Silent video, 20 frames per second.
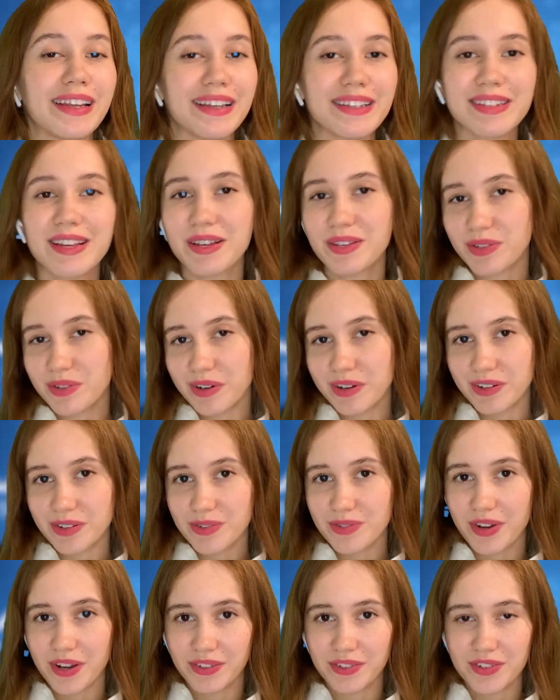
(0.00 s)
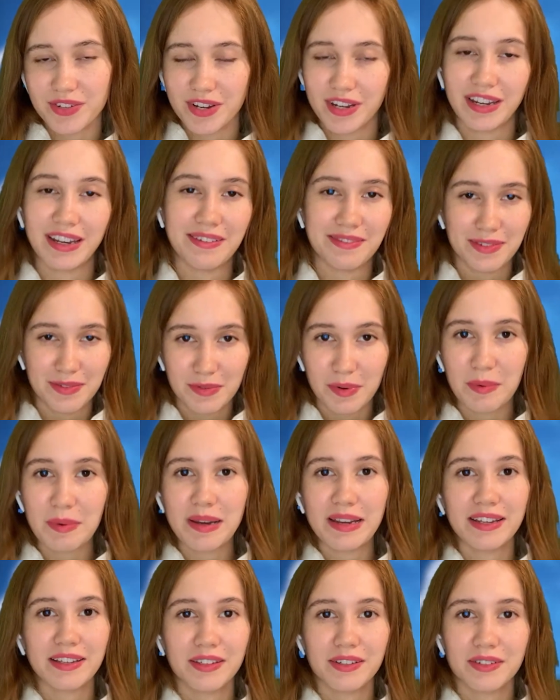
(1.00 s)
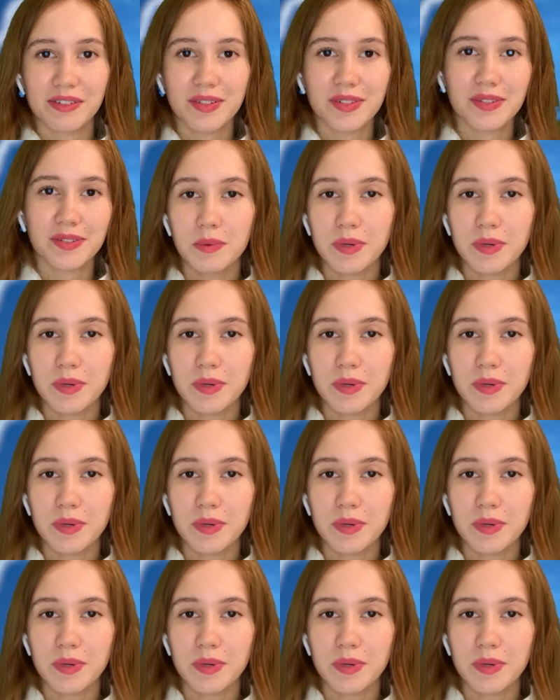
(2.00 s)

easy strategy strategy even for beginners.